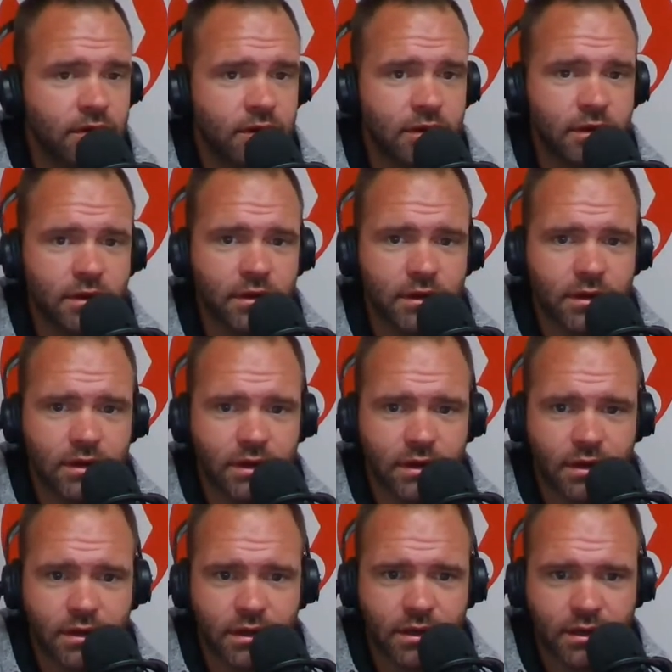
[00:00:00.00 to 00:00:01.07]

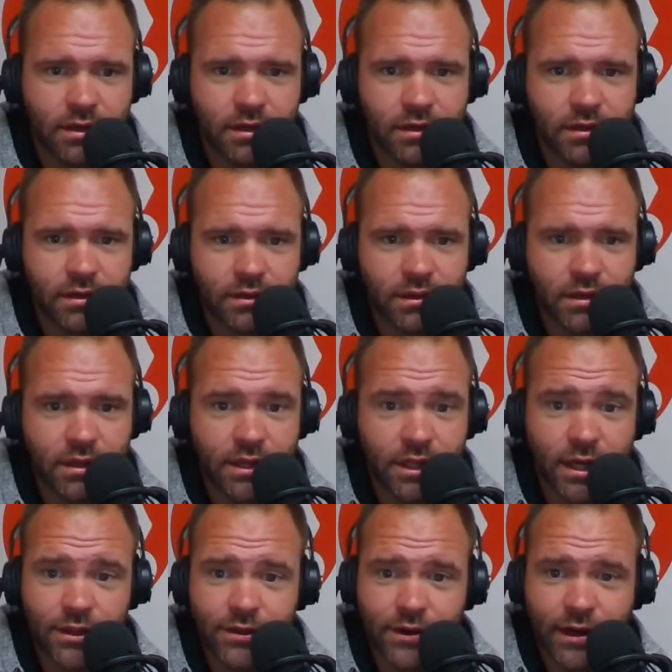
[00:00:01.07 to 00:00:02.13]
Oh.
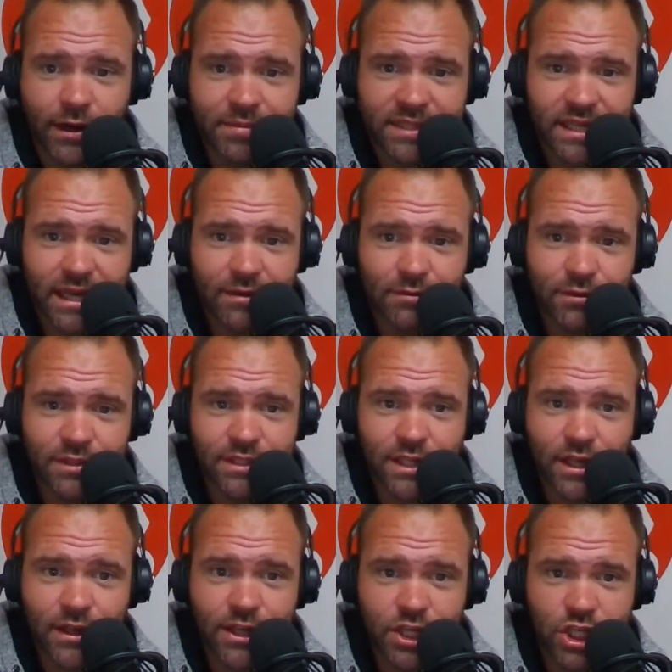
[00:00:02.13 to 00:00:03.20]
The other upset was
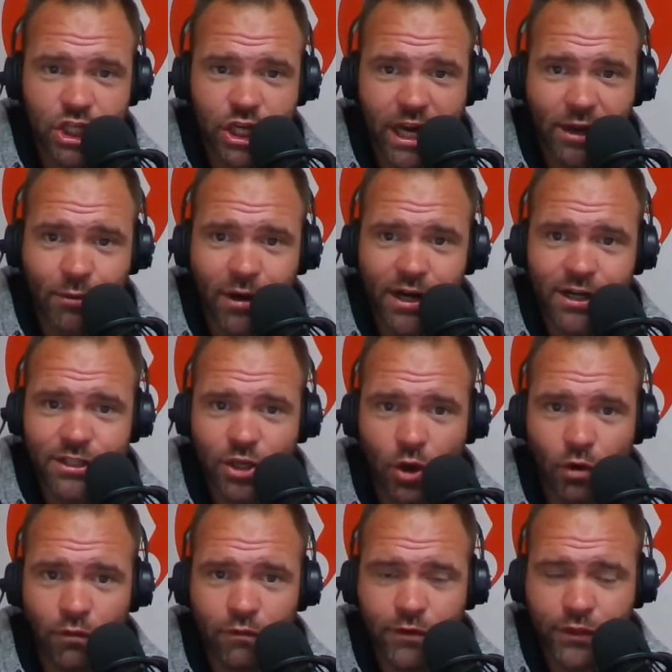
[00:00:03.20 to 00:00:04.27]
the Jaguars
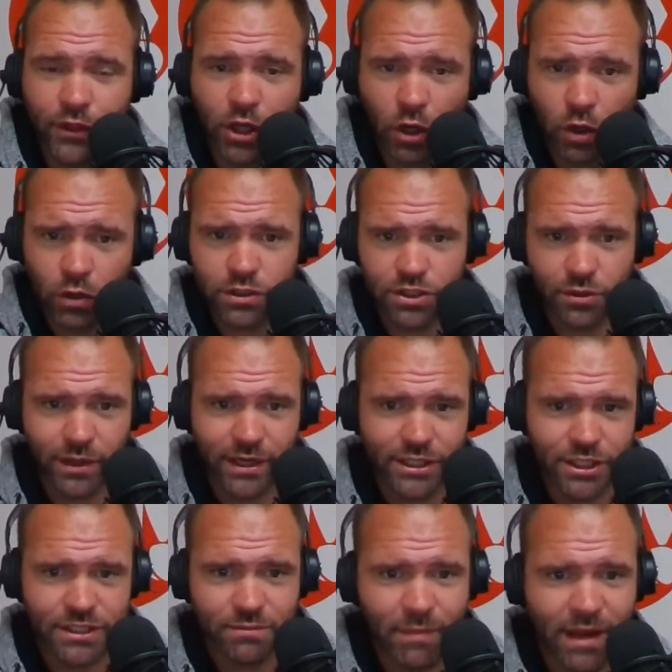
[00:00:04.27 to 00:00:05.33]
over the Colts, who I
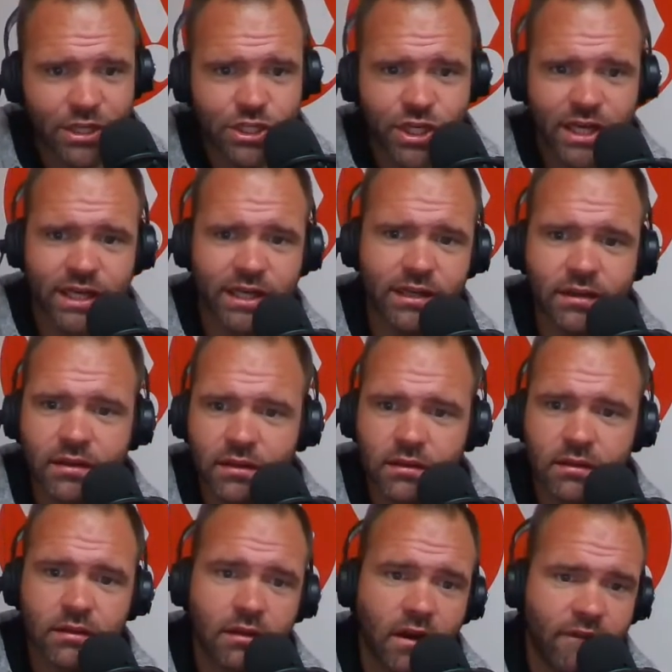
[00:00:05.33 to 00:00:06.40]
just mentioned.
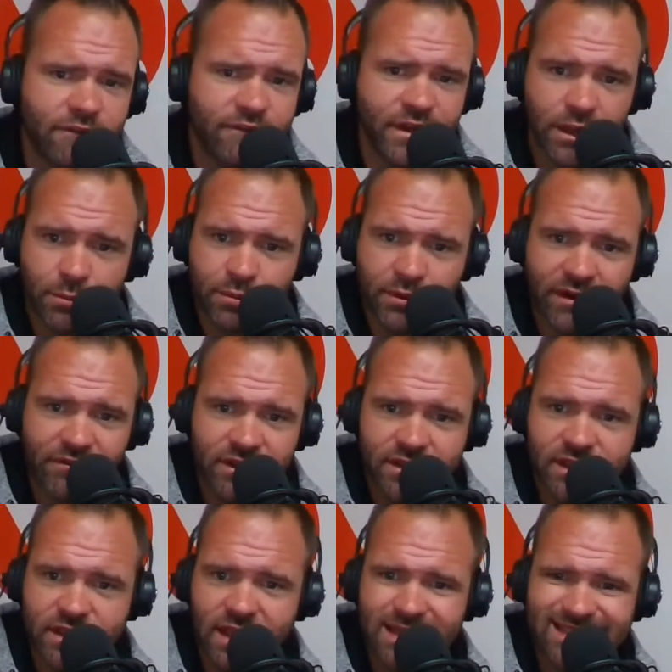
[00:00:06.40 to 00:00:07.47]
Philip
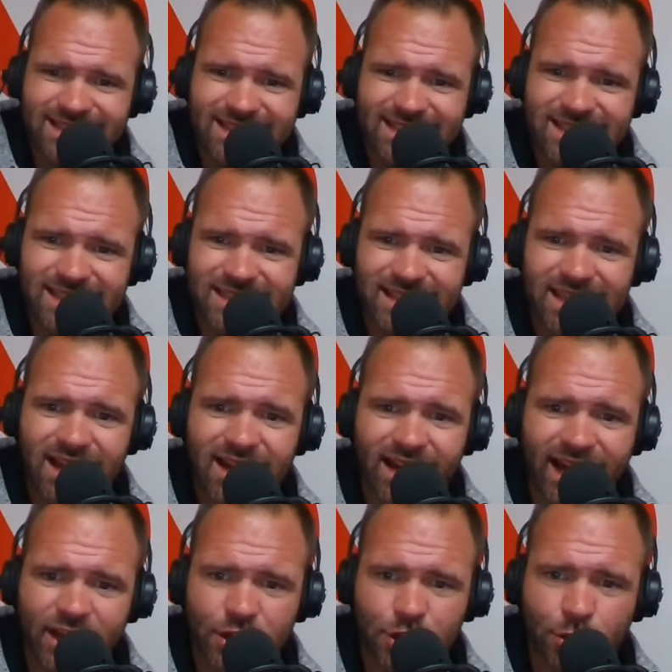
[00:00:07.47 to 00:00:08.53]
Rivers slung
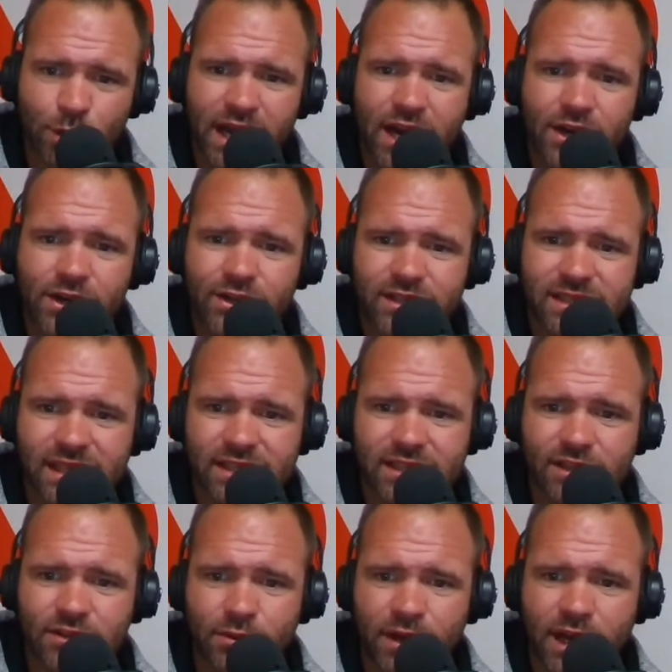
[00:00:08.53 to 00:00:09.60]
it
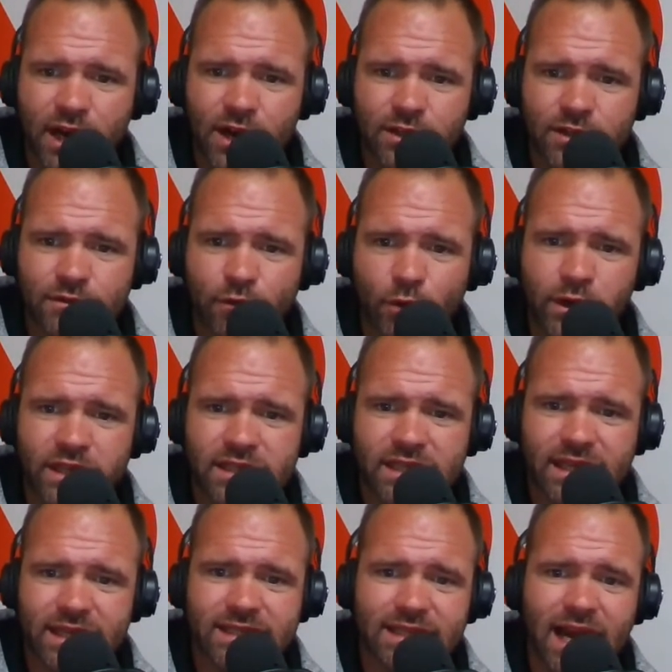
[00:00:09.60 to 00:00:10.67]
363 yards,
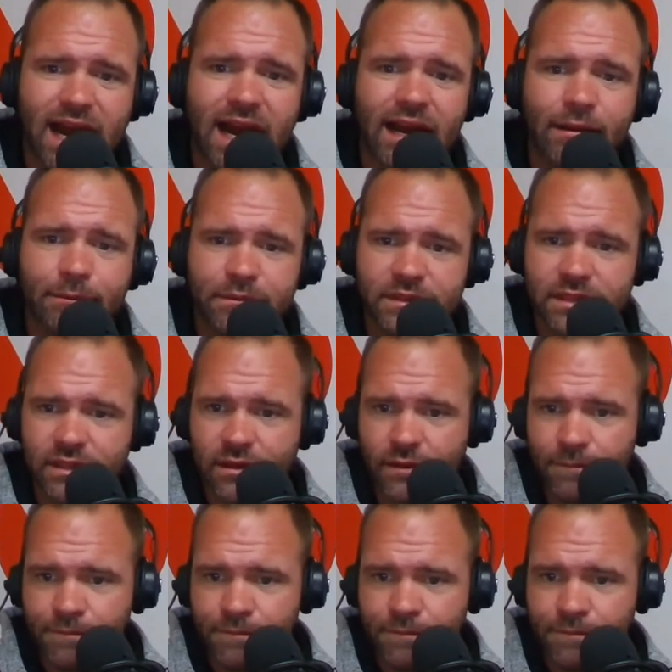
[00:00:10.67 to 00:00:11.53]
46 times